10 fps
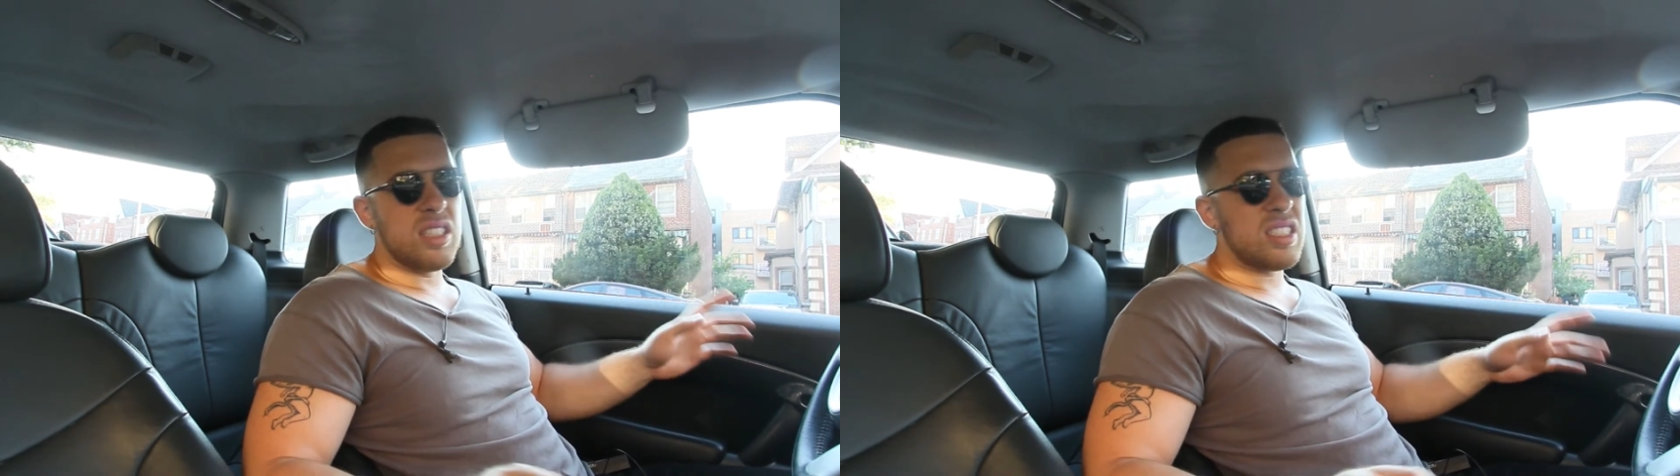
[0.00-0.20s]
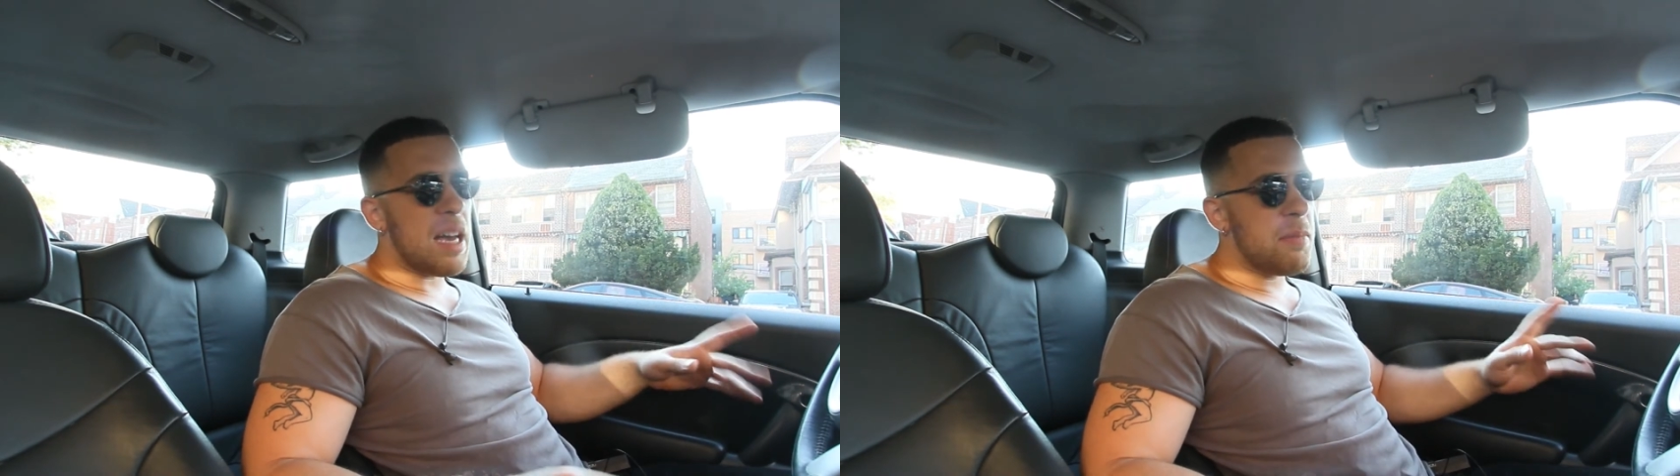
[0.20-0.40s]

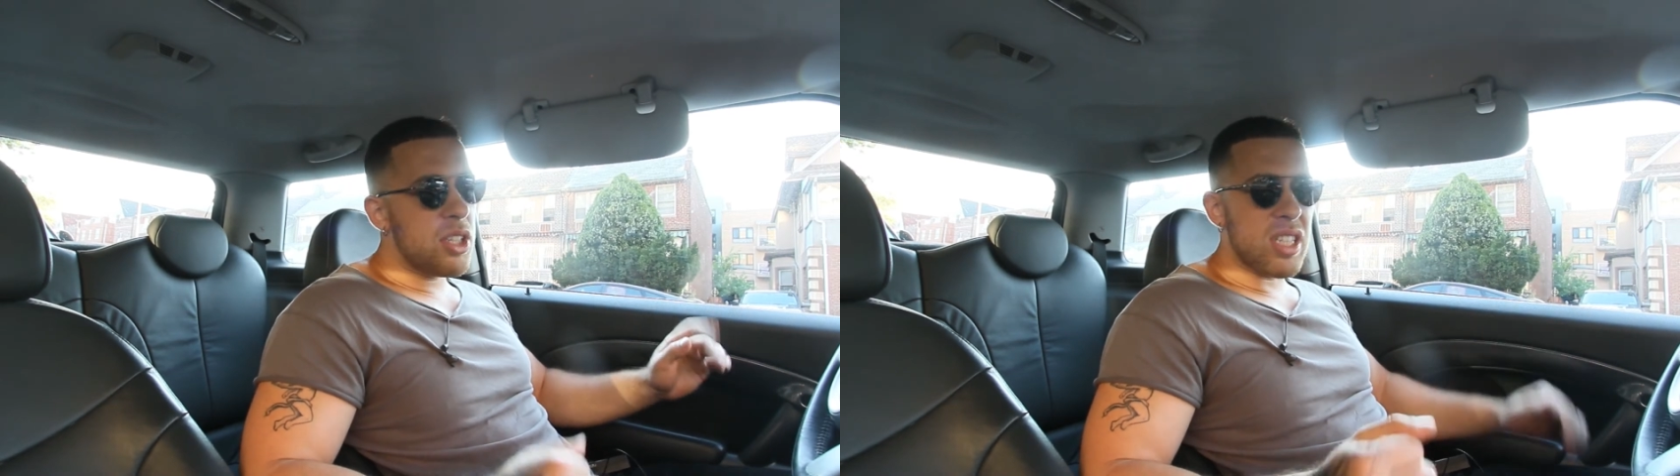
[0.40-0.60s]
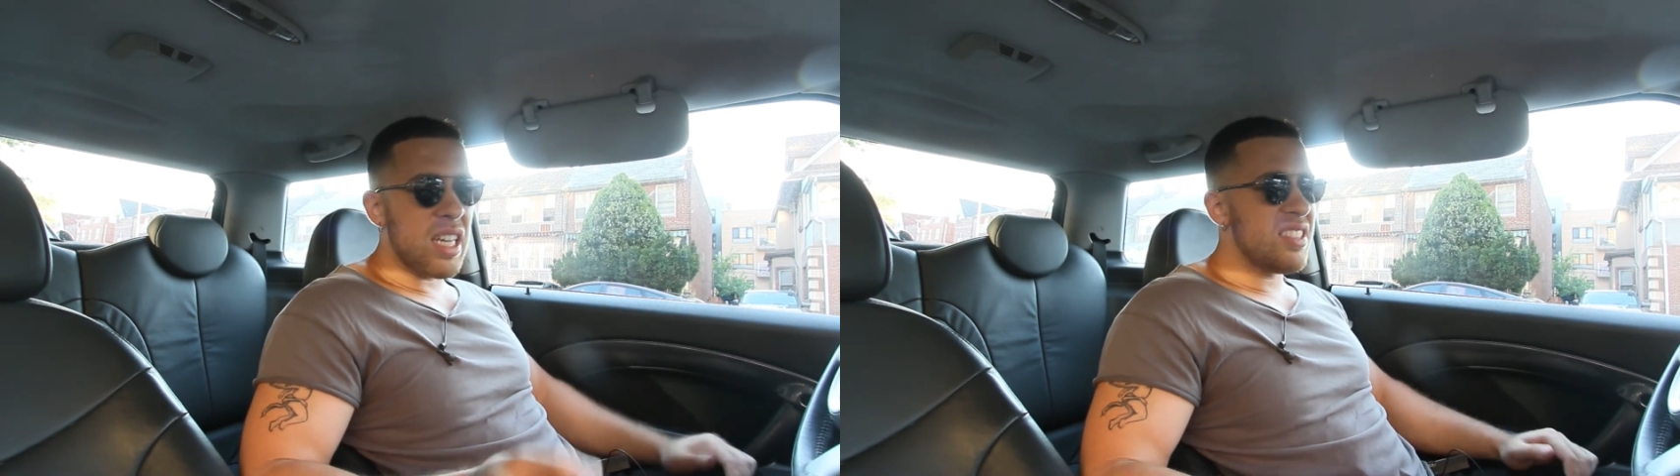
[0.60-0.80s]

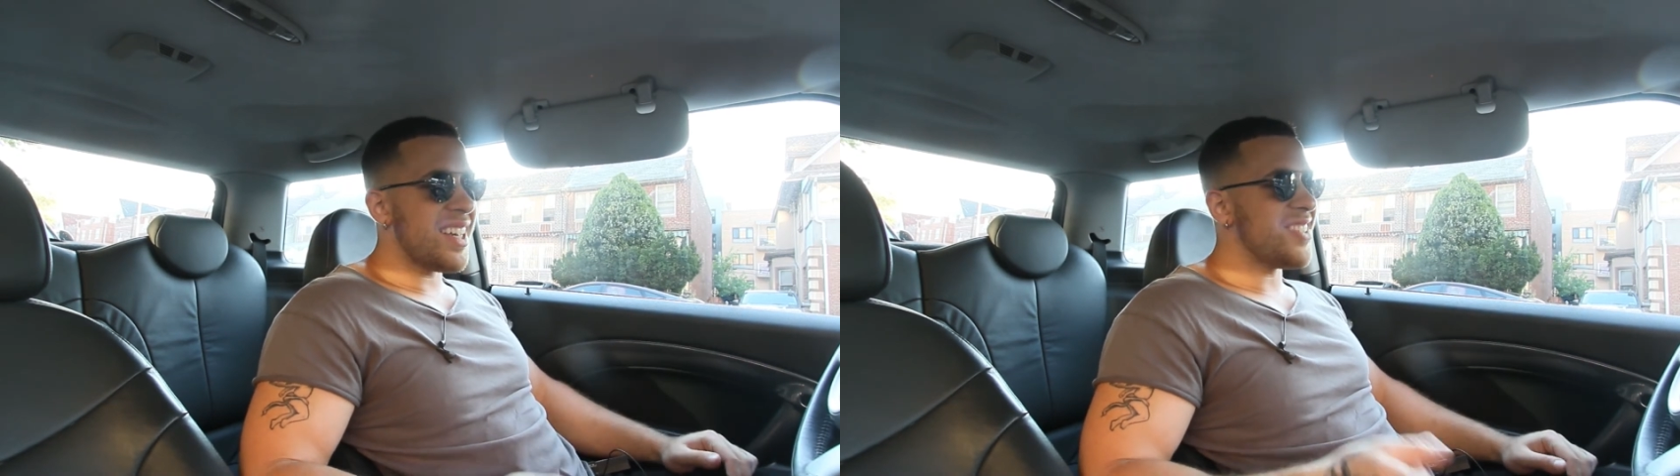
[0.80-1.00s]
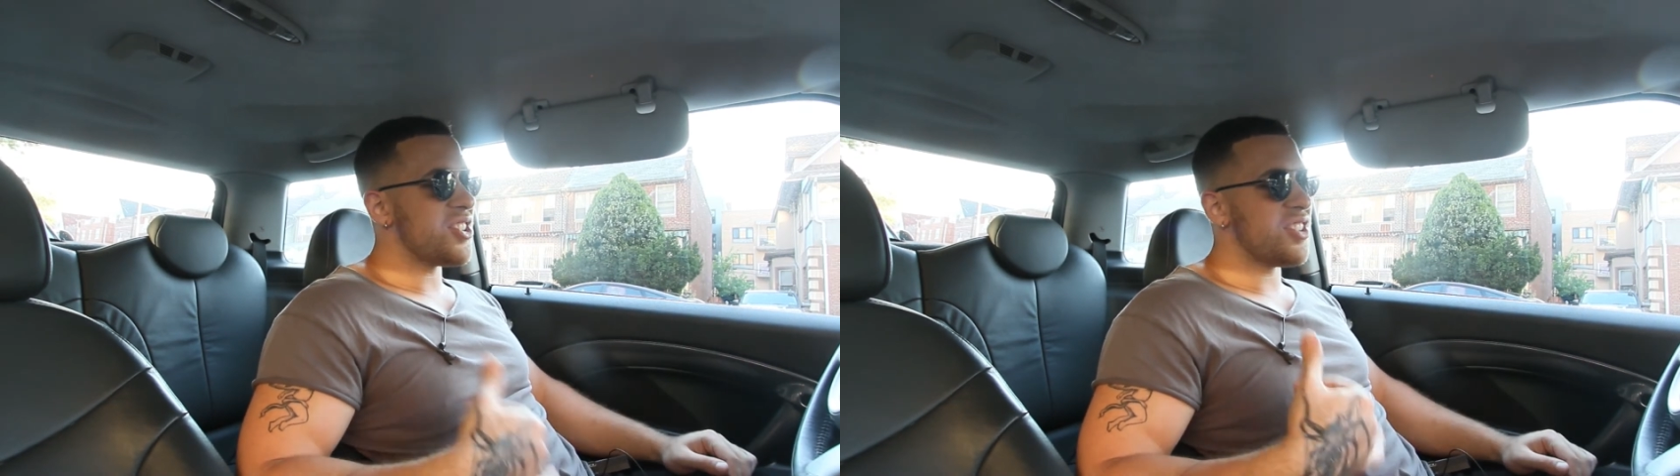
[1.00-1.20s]
Timing chain
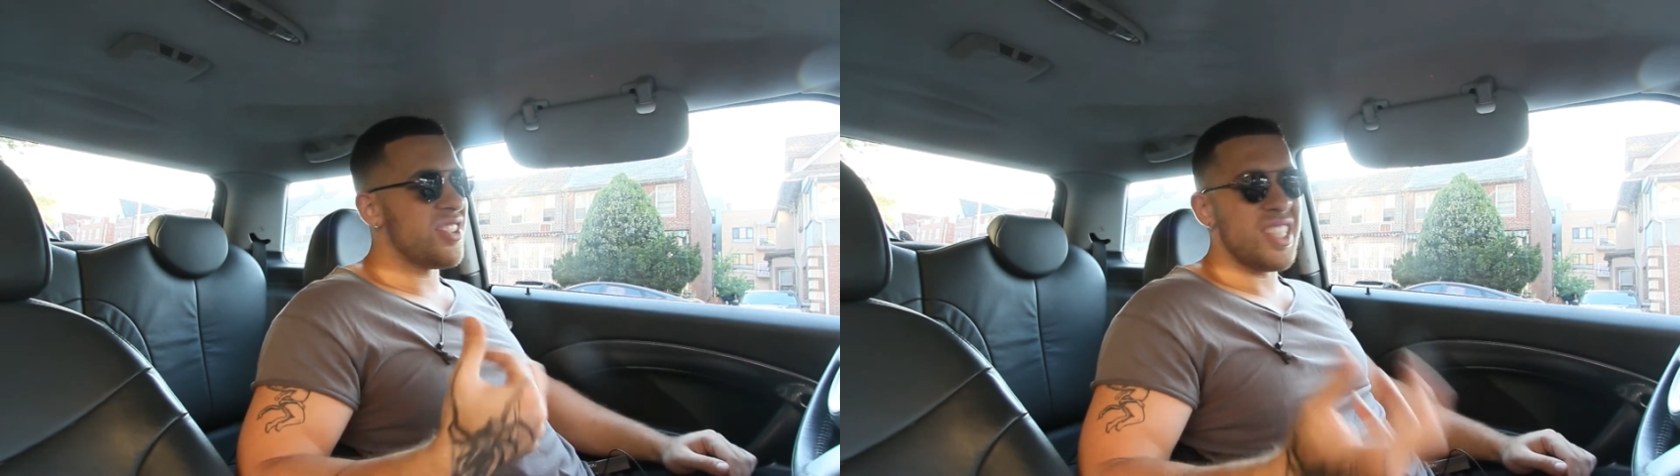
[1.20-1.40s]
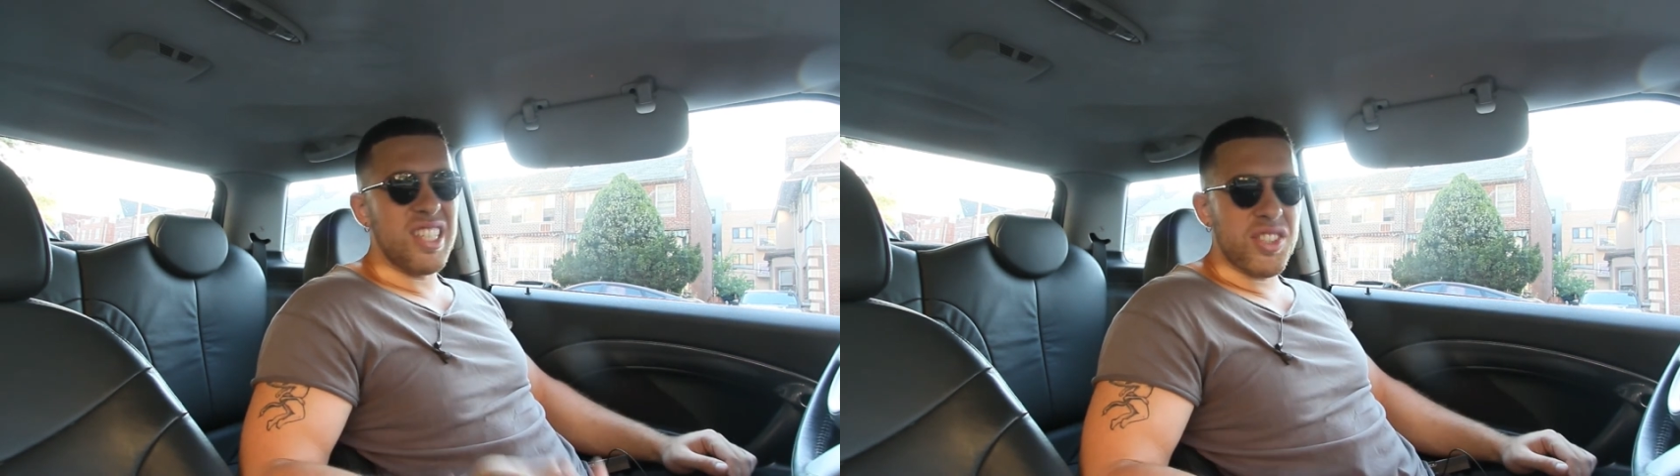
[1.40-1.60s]

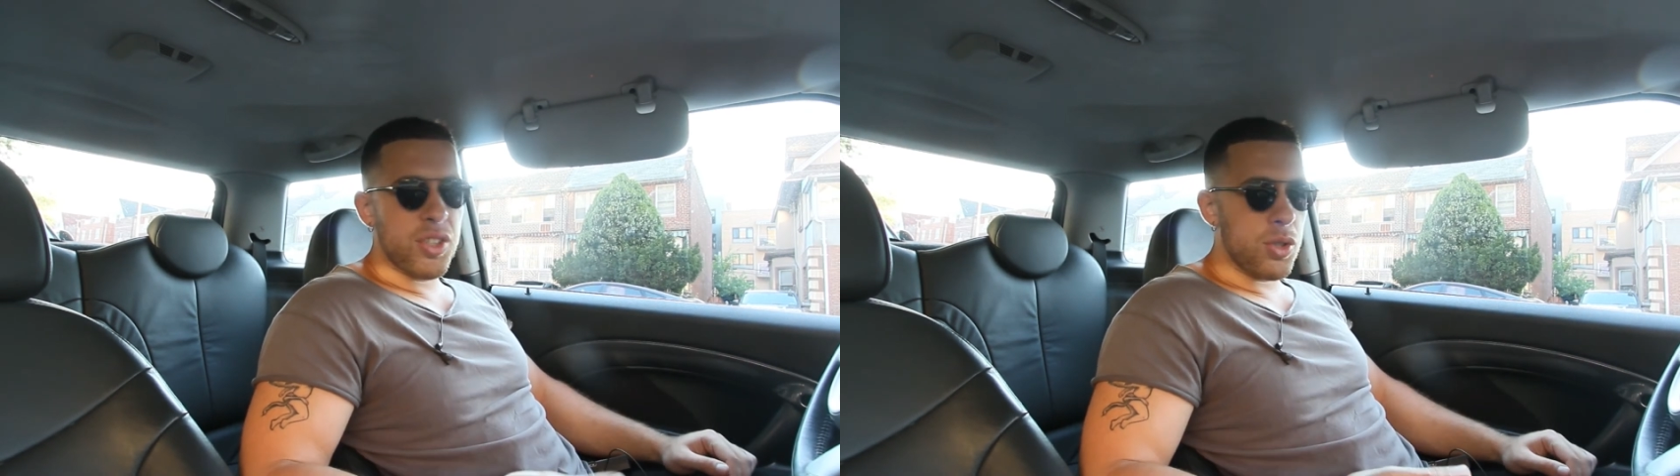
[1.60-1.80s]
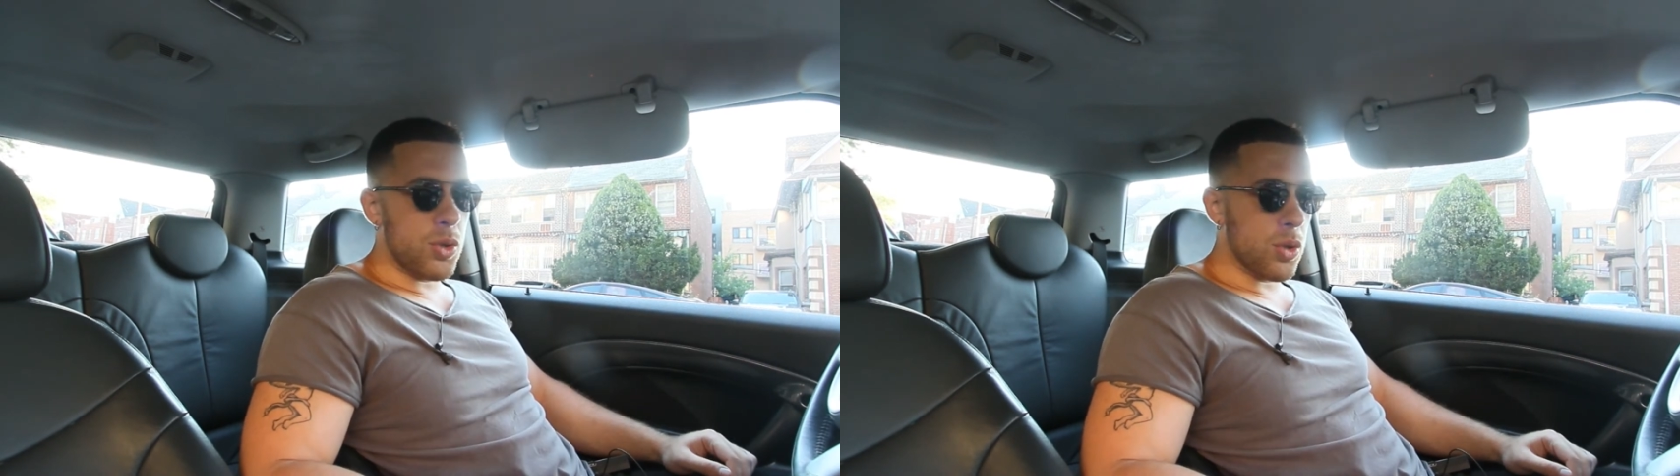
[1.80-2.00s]
tensioner,
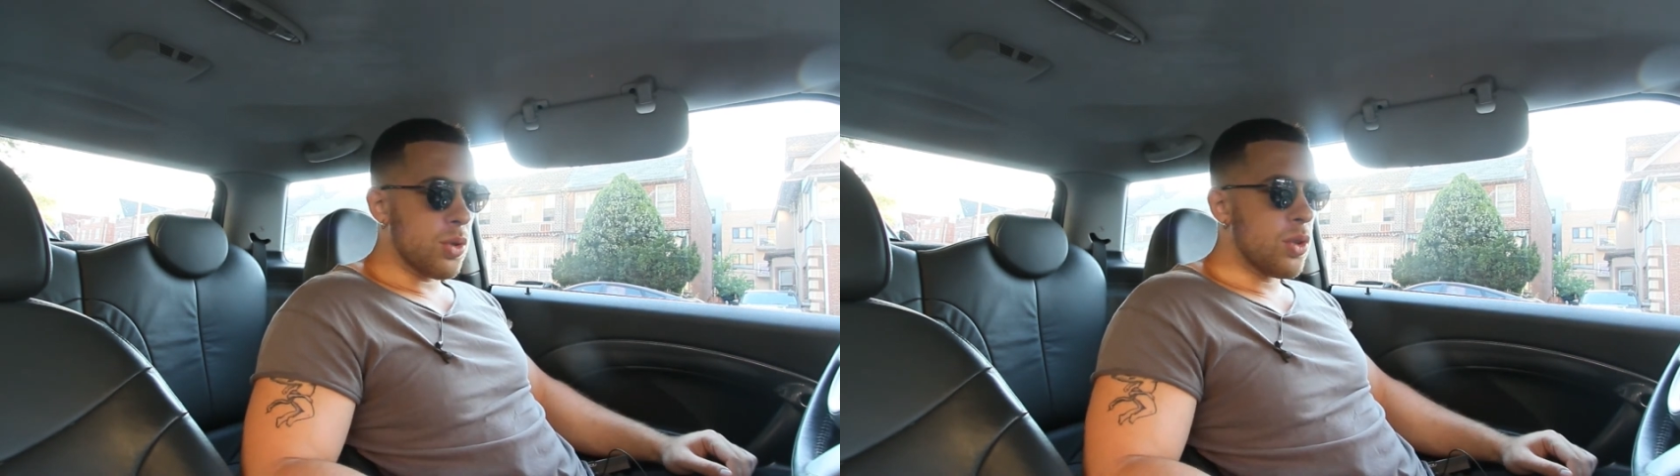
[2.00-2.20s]
easy to do.